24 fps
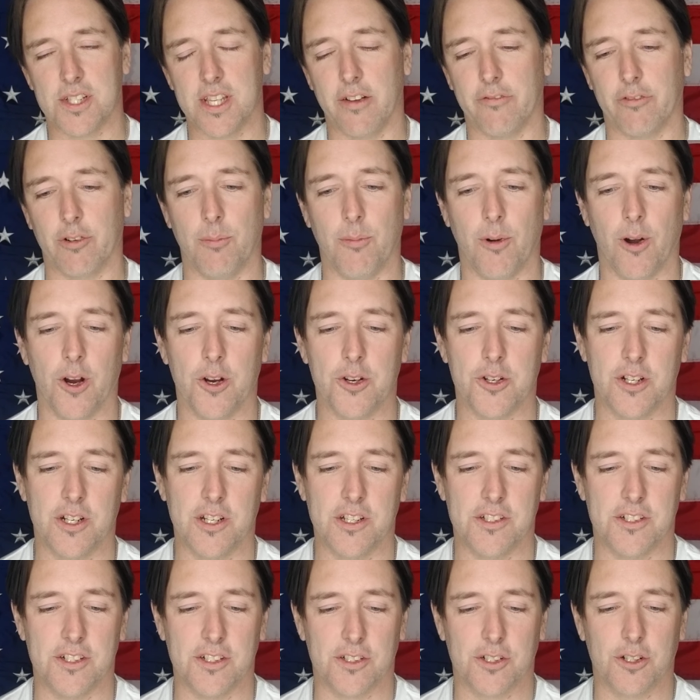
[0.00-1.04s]
that for margarine
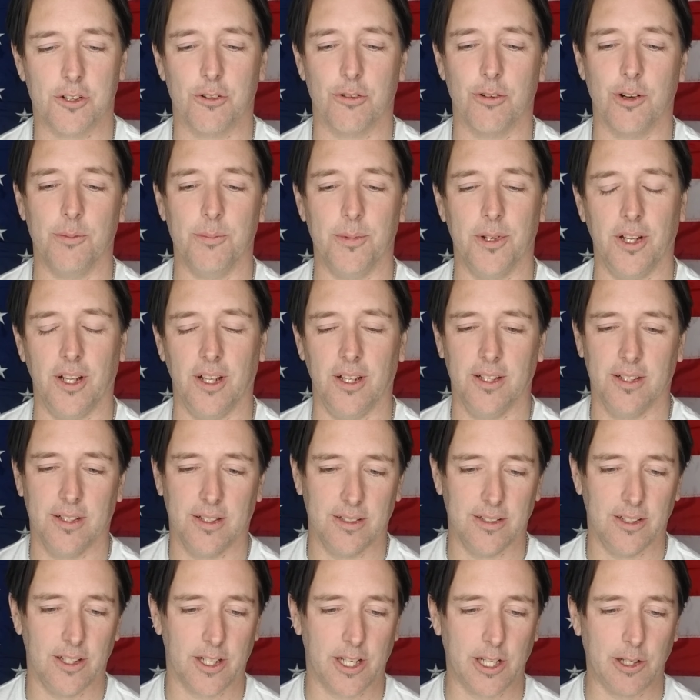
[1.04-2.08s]
is just criminal
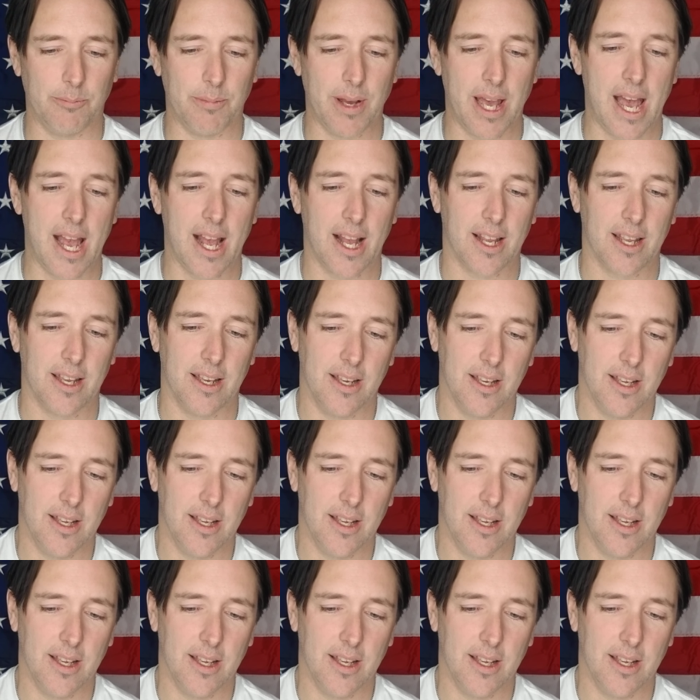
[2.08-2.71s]
looking back.